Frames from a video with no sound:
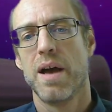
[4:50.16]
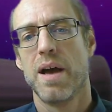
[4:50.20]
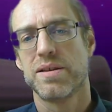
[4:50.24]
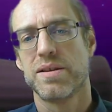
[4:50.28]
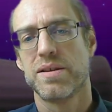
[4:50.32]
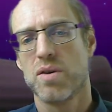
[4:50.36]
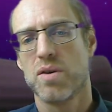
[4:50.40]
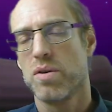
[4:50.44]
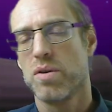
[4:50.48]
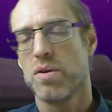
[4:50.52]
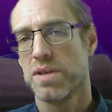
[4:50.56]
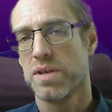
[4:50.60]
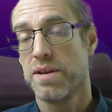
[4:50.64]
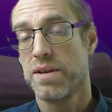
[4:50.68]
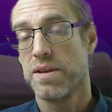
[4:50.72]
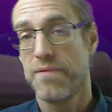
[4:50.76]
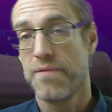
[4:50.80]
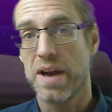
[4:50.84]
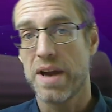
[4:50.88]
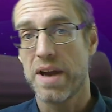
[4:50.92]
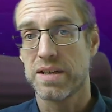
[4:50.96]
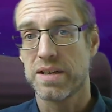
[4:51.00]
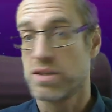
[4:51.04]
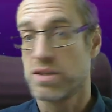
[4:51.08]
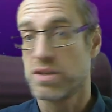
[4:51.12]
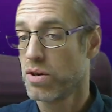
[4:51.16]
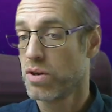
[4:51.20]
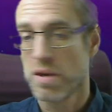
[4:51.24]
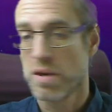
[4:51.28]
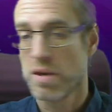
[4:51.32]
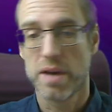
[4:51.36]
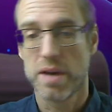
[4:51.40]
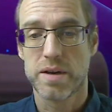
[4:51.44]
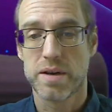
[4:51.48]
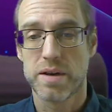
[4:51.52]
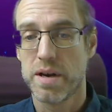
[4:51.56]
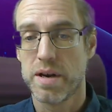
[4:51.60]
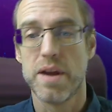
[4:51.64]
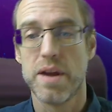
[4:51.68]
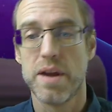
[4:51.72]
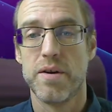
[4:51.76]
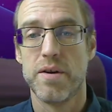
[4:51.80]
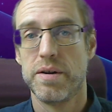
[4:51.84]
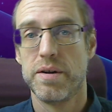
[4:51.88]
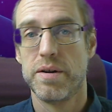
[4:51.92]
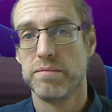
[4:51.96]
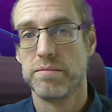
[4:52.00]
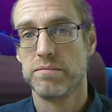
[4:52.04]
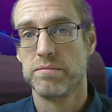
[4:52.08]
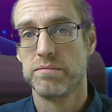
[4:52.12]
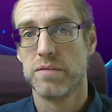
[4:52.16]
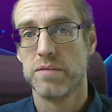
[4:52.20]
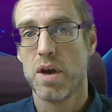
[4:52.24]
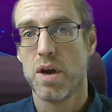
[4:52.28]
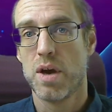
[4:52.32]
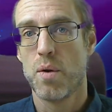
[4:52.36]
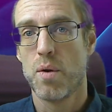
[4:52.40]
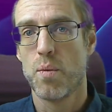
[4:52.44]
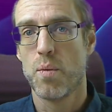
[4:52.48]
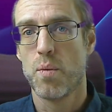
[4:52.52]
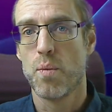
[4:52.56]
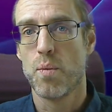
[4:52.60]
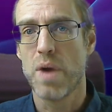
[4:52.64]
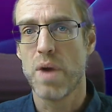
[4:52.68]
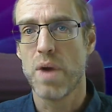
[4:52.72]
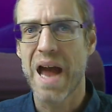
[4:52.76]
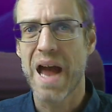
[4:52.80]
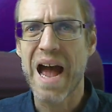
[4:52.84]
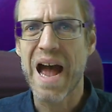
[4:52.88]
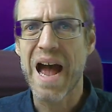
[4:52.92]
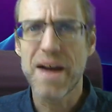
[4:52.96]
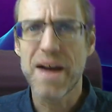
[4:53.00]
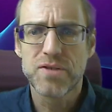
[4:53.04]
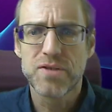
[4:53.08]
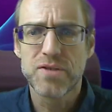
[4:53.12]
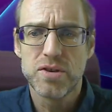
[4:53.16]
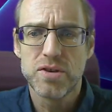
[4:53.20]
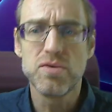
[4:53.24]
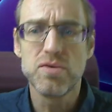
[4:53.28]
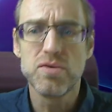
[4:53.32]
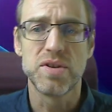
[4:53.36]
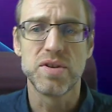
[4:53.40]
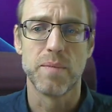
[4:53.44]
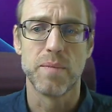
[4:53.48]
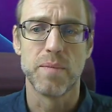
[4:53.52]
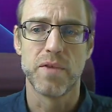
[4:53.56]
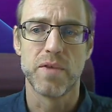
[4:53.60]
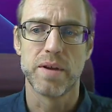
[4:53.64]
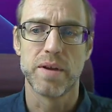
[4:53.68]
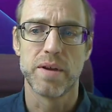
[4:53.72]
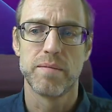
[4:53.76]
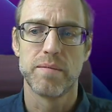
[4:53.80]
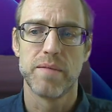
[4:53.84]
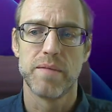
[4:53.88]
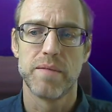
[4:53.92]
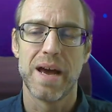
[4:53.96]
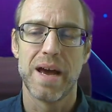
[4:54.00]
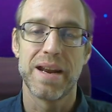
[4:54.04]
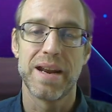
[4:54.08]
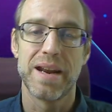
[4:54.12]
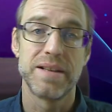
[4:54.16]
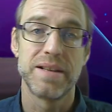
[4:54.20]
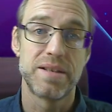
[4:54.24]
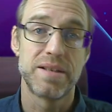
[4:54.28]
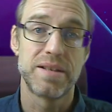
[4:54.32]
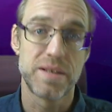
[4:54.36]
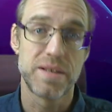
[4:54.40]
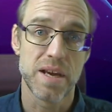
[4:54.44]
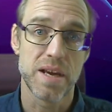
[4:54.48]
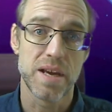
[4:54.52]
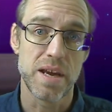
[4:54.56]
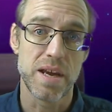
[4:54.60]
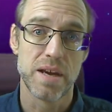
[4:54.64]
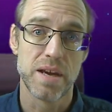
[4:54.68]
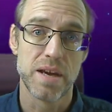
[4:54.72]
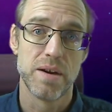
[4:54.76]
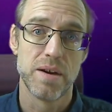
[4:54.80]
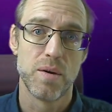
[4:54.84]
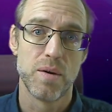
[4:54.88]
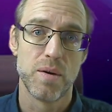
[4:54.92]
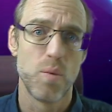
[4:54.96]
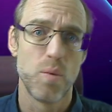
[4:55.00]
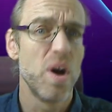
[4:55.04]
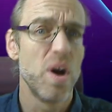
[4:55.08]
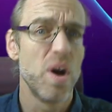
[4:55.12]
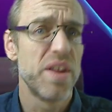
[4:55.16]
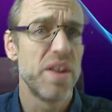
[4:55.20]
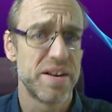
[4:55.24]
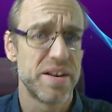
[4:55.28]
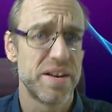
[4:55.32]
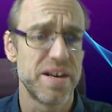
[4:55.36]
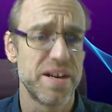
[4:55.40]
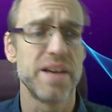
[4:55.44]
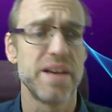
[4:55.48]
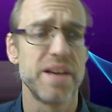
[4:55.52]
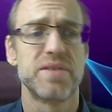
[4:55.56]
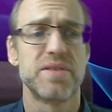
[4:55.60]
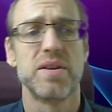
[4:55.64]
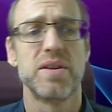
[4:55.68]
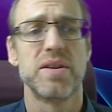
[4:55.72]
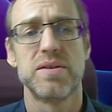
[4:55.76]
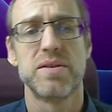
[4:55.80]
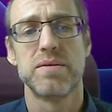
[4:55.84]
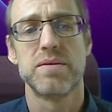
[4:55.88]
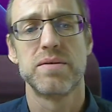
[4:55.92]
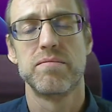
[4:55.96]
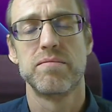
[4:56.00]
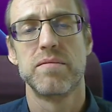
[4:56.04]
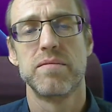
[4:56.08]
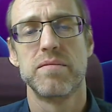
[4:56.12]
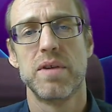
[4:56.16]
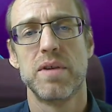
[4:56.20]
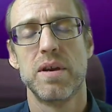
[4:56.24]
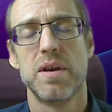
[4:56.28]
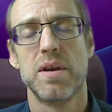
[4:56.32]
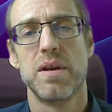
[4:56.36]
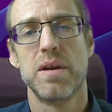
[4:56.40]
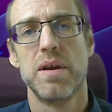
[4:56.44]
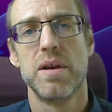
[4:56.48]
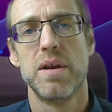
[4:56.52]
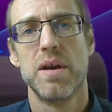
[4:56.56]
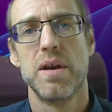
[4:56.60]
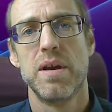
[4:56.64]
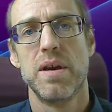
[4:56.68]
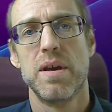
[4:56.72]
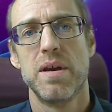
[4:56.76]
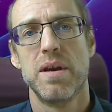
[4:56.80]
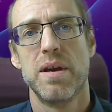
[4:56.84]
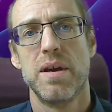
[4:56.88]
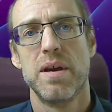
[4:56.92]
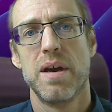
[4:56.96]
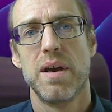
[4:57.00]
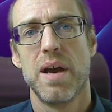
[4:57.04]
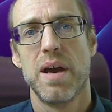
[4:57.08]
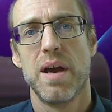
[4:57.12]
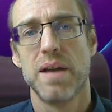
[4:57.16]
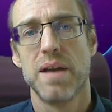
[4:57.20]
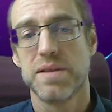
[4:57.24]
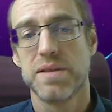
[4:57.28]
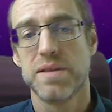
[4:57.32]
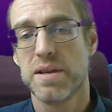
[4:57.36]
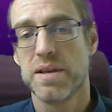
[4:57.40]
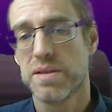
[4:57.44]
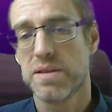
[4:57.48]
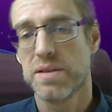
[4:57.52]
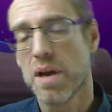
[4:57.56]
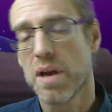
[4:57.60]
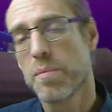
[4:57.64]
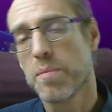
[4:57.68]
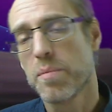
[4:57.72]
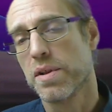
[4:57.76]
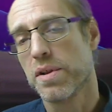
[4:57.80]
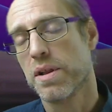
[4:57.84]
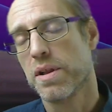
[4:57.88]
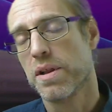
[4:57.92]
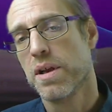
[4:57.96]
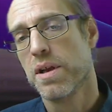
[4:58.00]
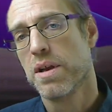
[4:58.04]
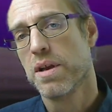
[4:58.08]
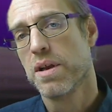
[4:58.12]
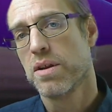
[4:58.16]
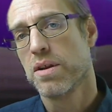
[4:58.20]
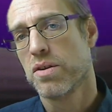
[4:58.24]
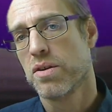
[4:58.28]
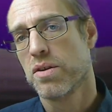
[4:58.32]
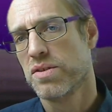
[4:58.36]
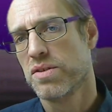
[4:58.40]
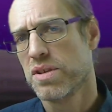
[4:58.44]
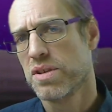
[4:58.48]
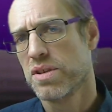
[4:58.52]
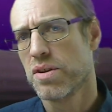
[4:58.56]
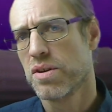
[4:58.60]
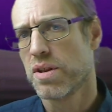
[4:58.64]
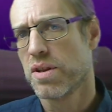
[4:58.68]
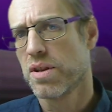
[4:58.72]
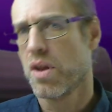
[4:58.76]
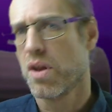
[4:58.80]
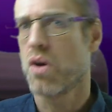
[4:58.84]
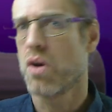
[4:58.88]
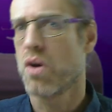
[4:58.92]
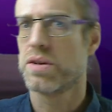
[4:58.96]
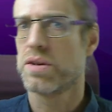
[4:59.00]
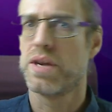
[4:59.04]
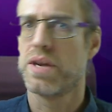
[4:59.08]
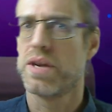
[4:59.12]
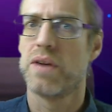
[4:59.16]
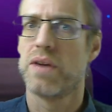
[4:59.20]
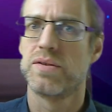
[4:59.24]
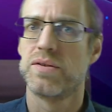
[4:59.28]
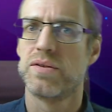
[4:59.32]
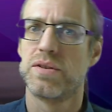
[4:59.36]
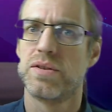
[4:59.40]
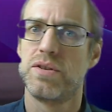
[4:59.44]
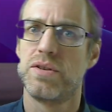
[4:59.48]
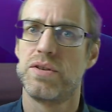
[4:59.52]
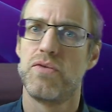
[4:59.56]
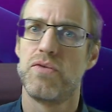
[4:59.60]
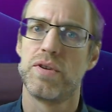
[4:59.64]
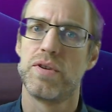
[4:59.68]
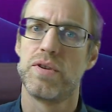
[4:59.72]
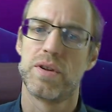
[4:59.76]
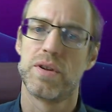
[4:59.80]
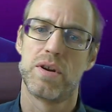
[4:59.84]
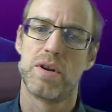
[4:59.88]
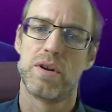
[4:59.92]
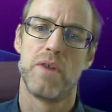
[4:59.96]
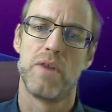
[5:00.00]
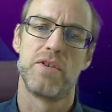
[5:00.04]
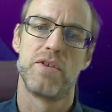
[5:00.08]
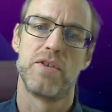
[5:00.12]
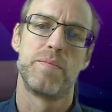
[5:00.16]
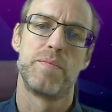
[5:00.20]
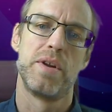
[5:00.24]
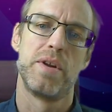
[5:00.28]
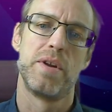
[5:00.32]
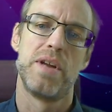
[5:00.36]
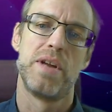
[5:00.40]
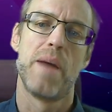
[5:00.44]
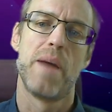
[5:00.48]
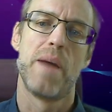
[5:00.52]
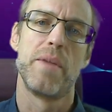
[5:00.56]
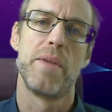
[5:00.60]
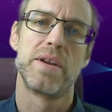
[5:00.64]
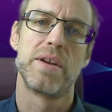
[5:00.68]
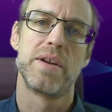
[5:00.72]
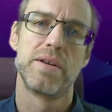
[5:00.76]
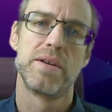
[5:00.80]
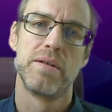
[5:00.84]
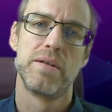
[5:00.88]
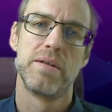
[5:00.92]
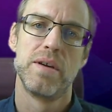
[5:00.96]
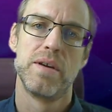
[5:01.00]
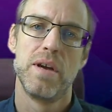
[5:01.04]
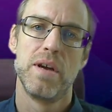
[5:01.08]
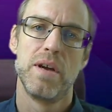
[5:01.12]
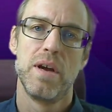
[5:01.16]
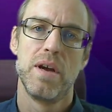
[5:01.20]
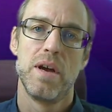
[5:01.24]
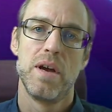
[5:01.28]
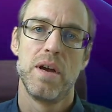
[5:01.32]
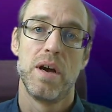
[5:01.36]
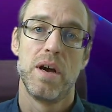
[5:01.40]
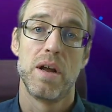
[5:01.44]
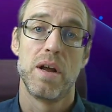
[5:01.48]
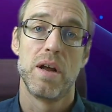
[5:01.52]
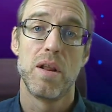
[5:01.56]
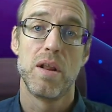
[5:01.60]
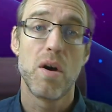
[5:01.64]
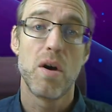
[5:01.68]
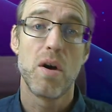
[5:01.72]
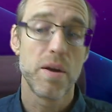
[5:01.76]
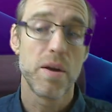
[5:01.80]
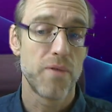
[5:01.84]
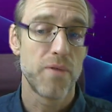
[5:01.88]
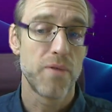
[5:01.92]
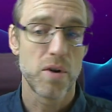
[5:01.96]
As cause and effect are totally unclear, we have to do something and then see where that takes us. As an example, consider the lockdowns during the COVID pandemic. A lot